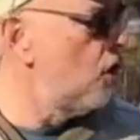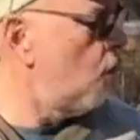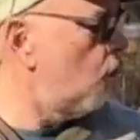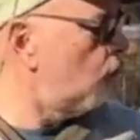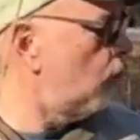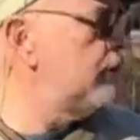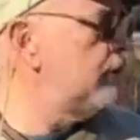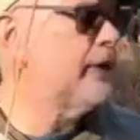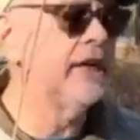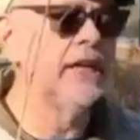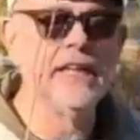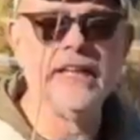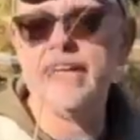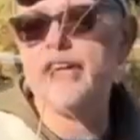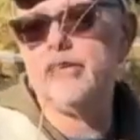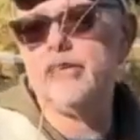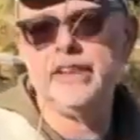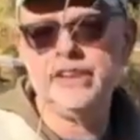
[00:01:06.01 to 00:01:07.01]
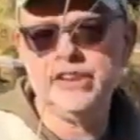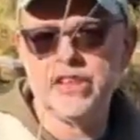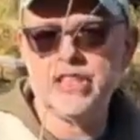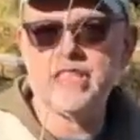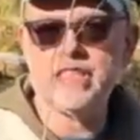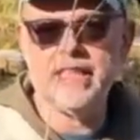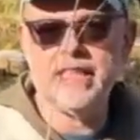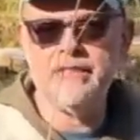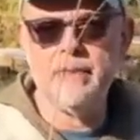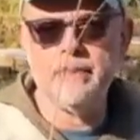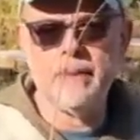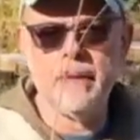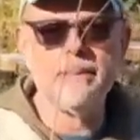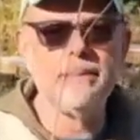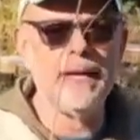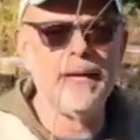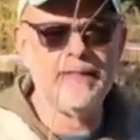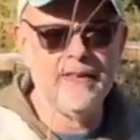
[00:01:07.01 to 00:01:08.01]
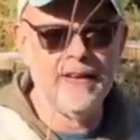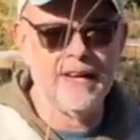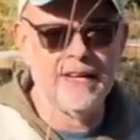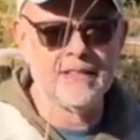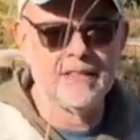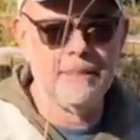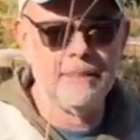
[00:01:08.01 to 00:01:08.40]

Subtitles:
or you can literally just leave them up like this,